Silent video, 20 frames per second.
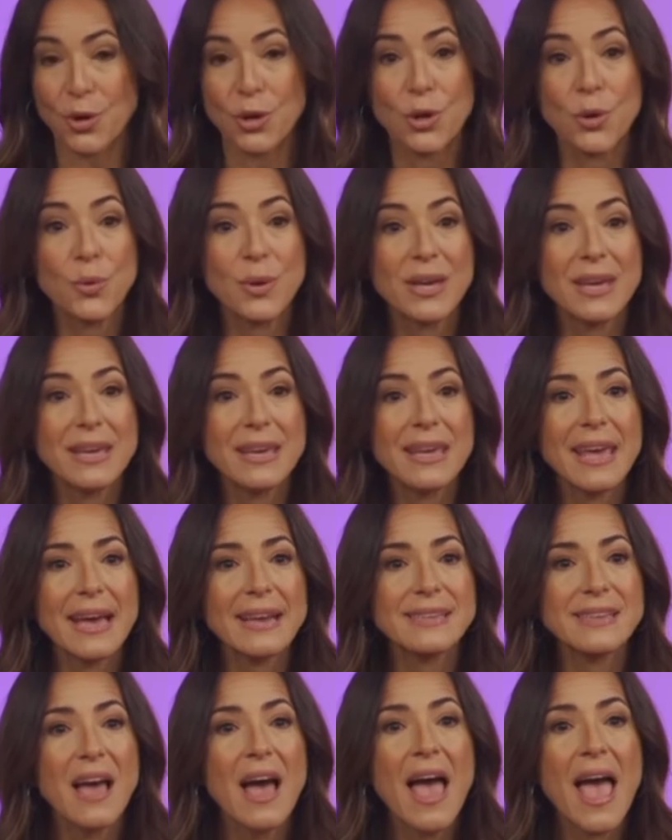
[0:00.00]
You can
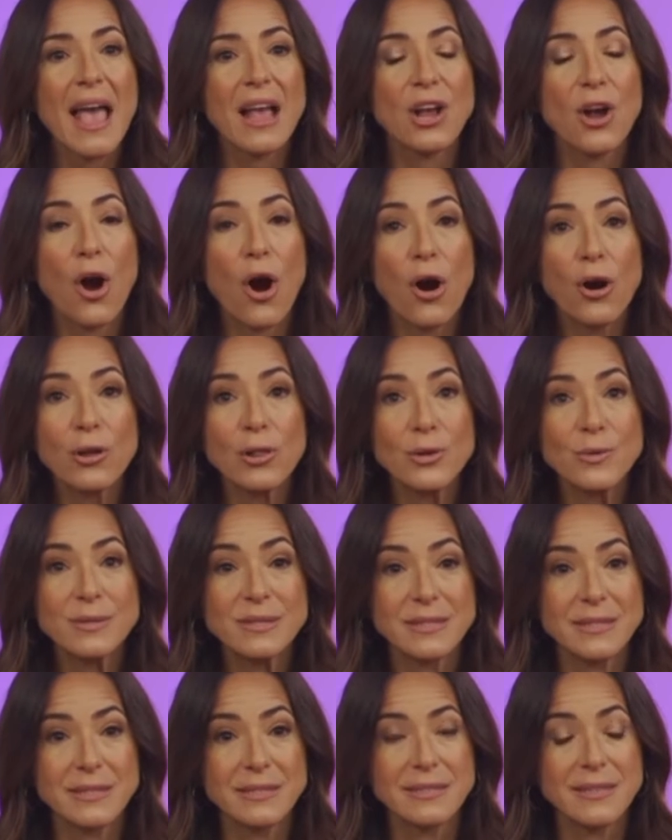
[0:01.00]
get
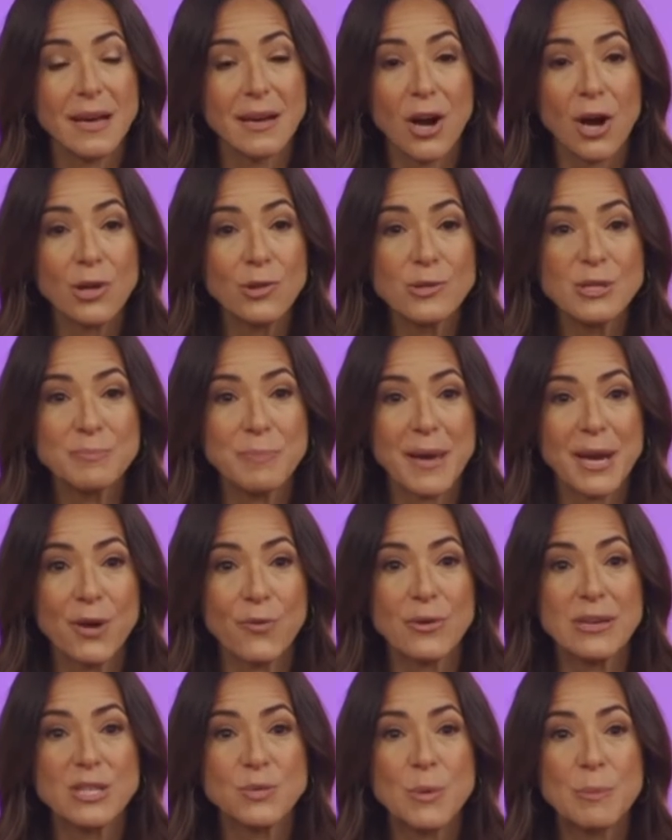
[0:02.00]
Carlos's, uh, Carlos
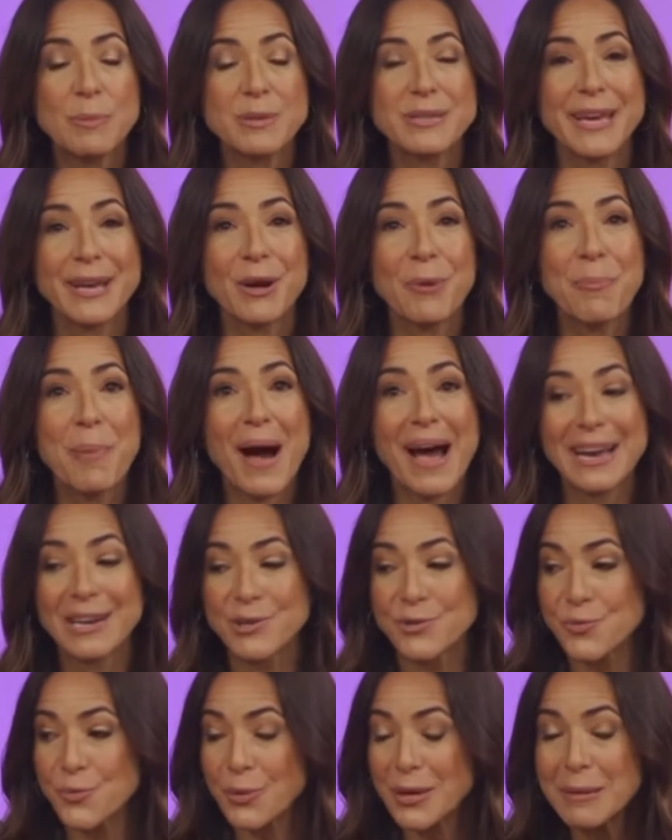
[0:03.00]
Bakery sweet potato pie
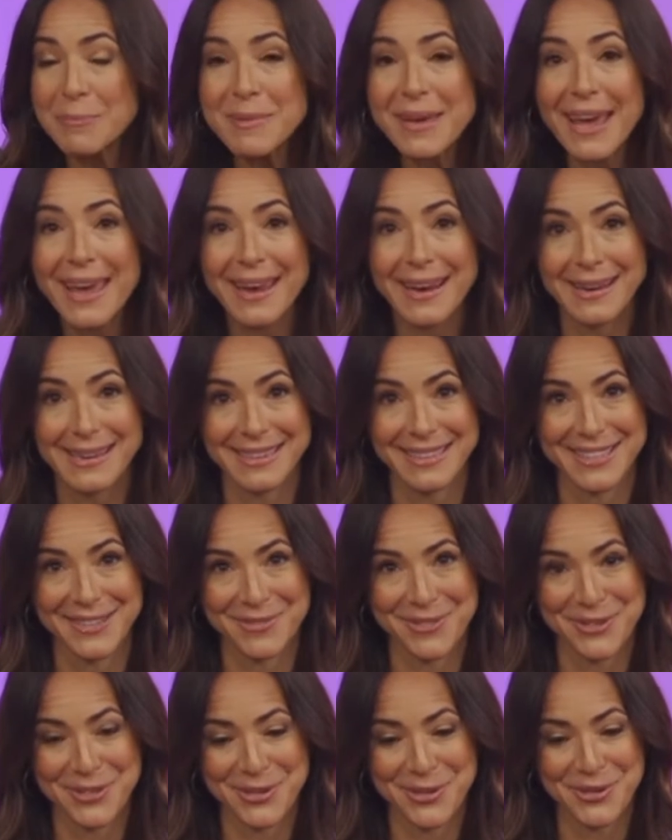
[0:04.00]
dream cake
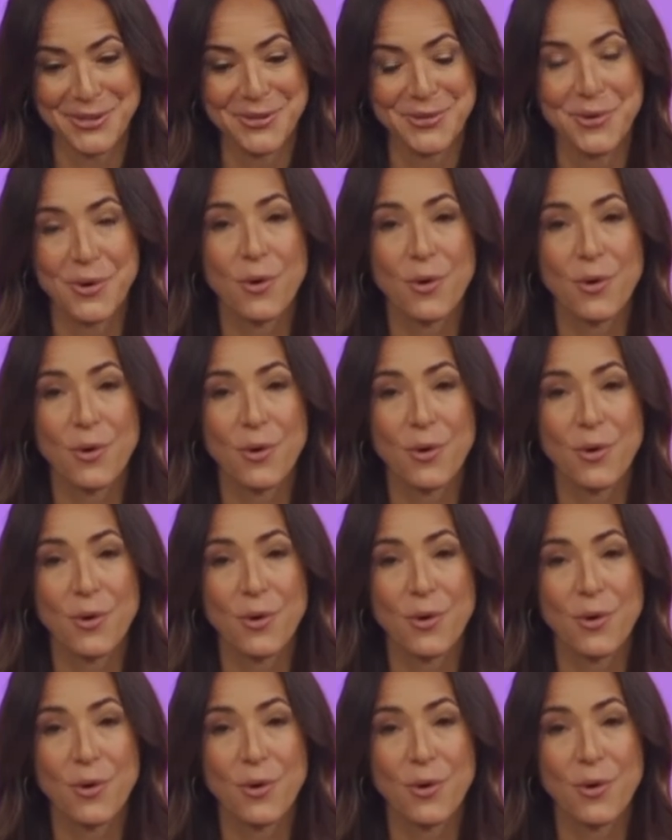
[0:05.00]
delivered to your door